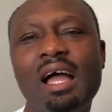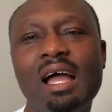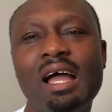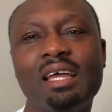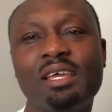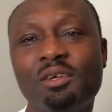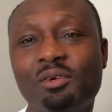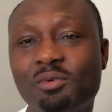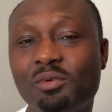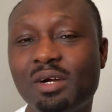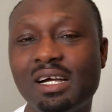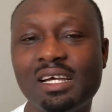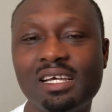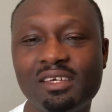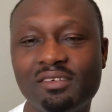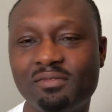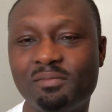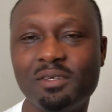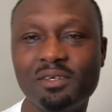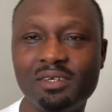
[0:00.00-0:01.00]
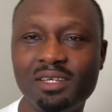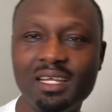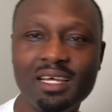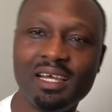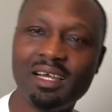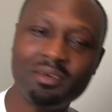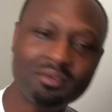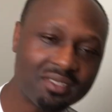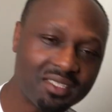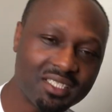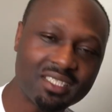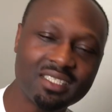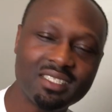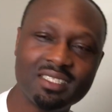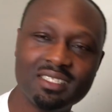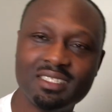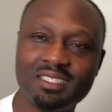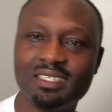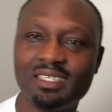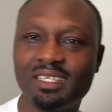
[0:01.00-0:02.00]
your wife, BIOLA, how is
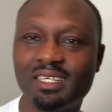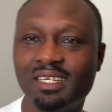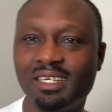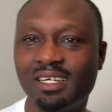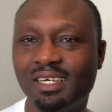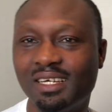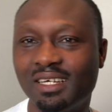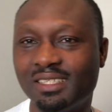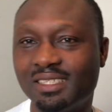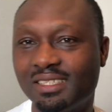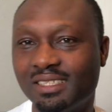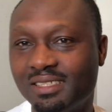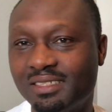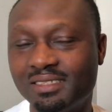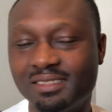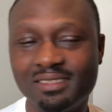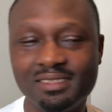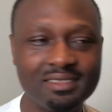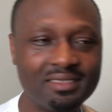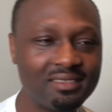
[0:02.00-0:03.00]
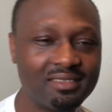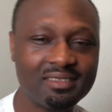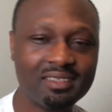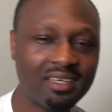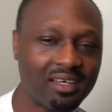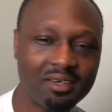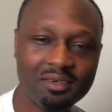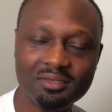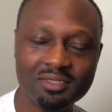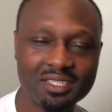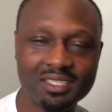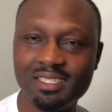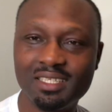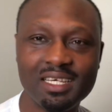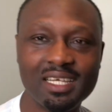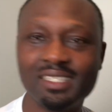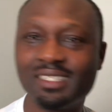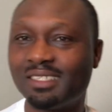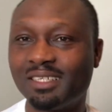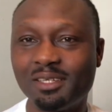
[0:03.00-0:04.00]
she? Has she gone? How is she
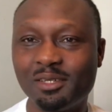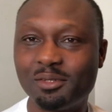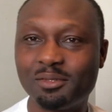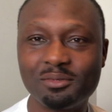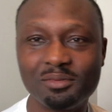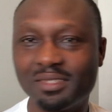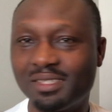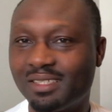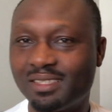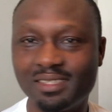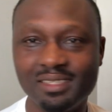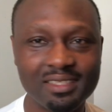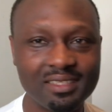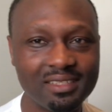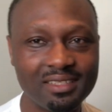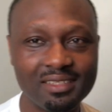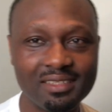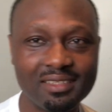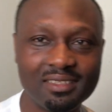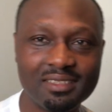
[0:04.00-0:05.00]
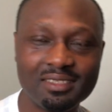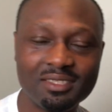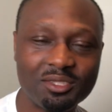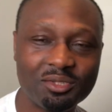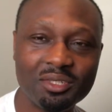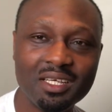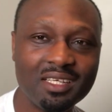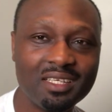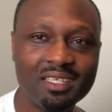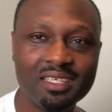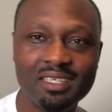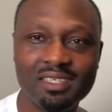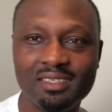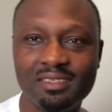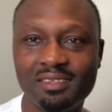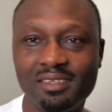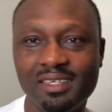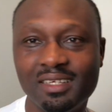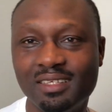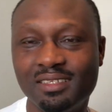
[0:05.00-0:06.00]
getting along with the training
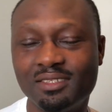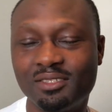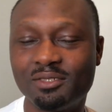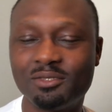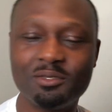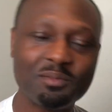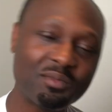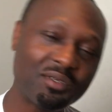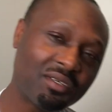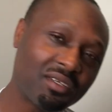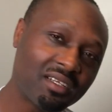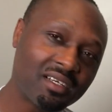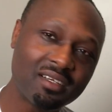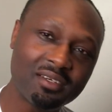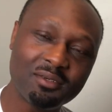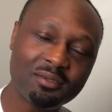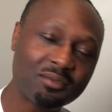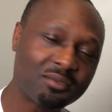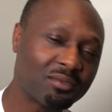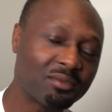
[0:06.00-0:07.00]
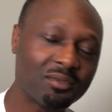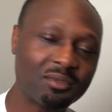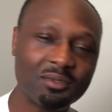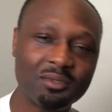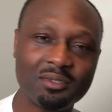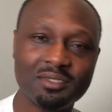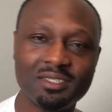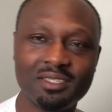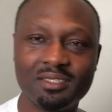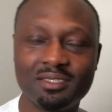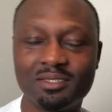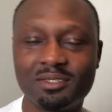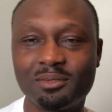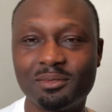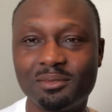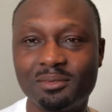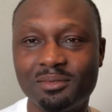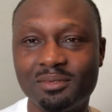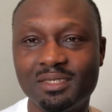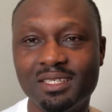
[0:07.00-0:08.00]
and things? BIOLA also got
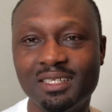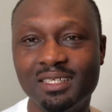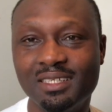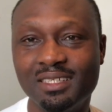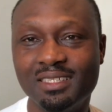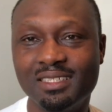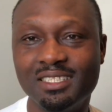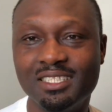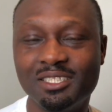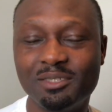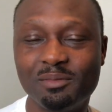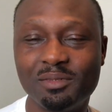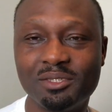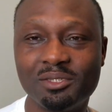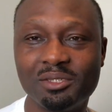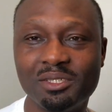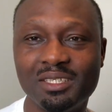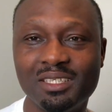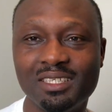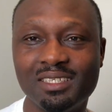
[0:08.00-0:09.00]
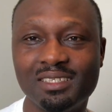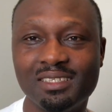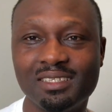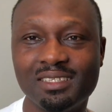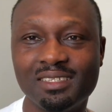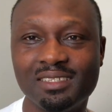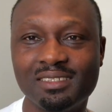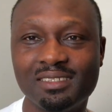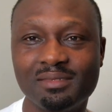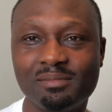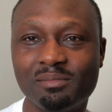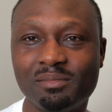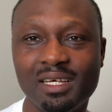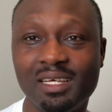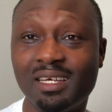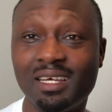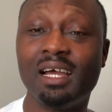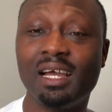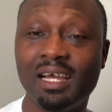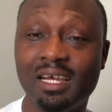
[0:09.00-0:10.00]
into GP training, and I
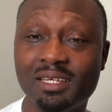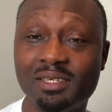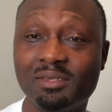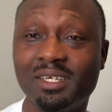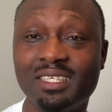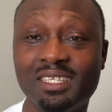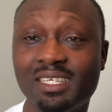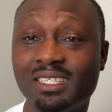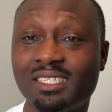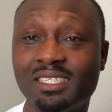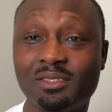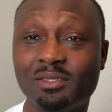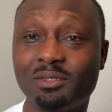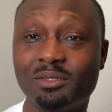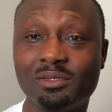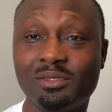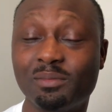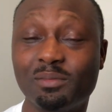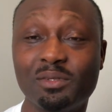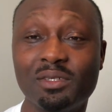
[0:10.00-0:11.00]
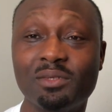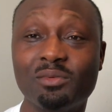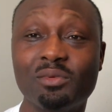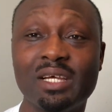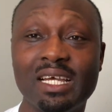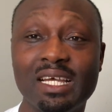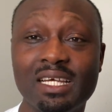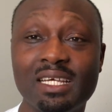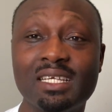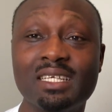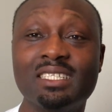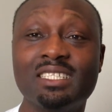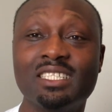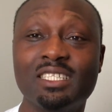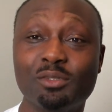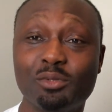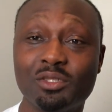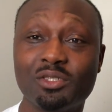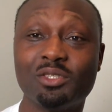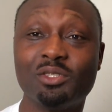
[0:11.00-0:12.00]
had no idea she had got to the point where she
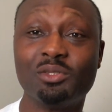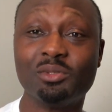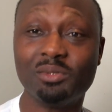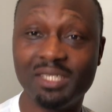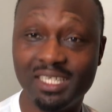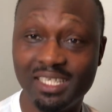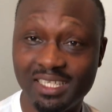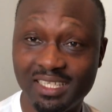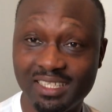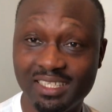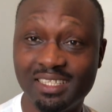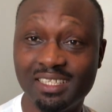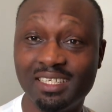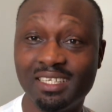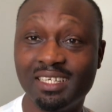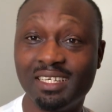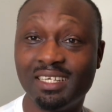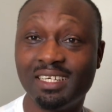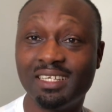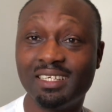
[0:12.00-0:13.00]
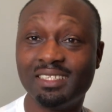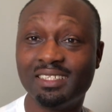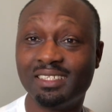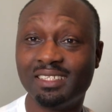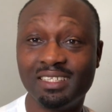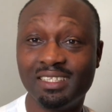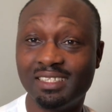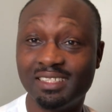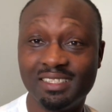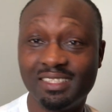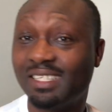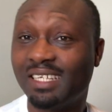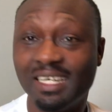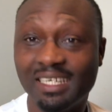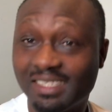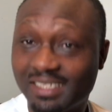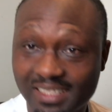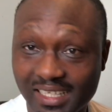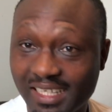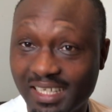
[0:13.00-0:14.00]
was doing the
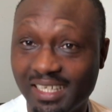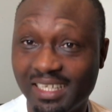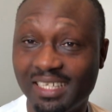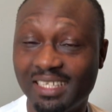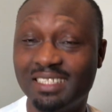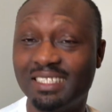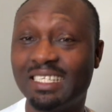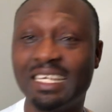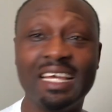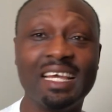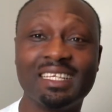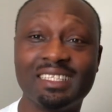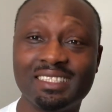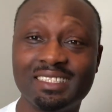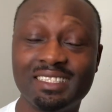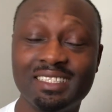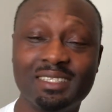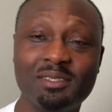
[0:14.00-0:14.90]
CSA yet,